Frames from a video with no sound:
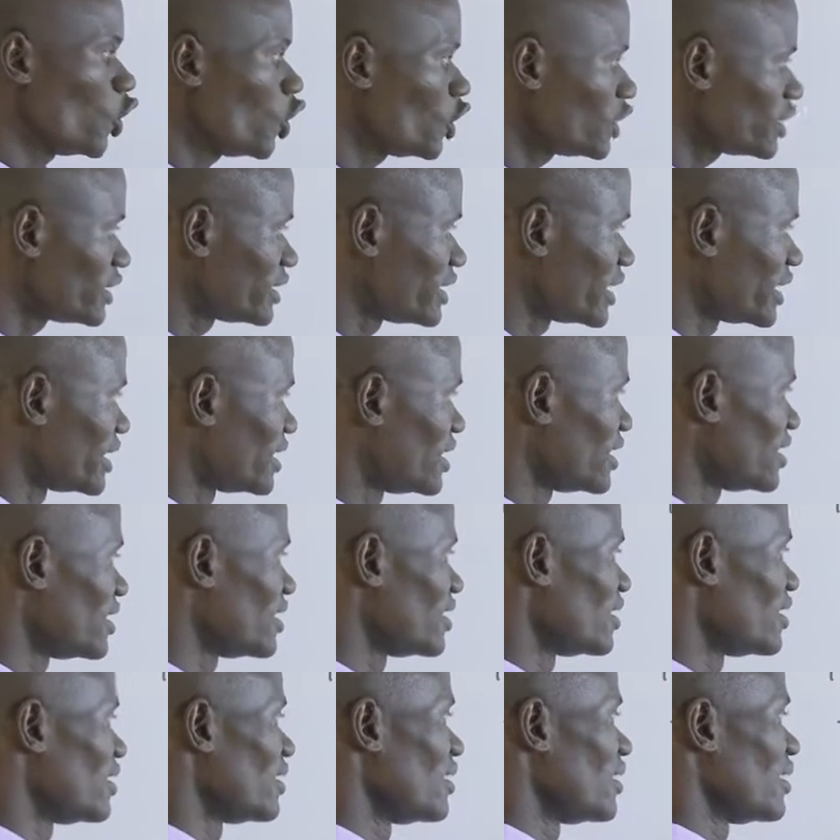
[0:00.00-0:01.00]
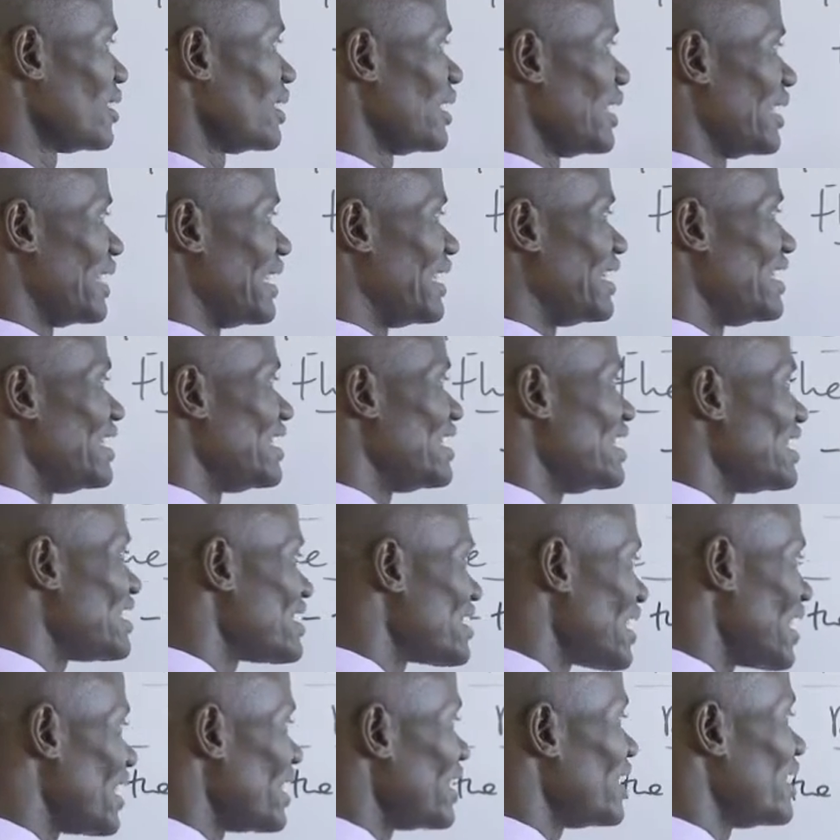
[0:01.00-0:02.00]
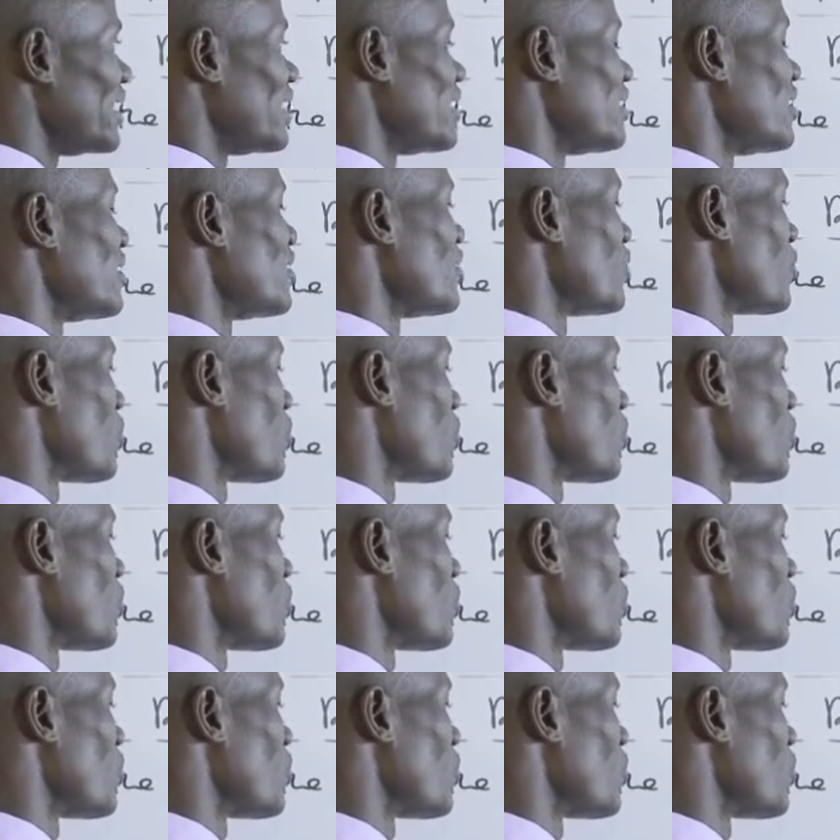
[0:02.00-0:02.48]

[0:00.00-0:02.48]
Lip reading: Ocean, initially,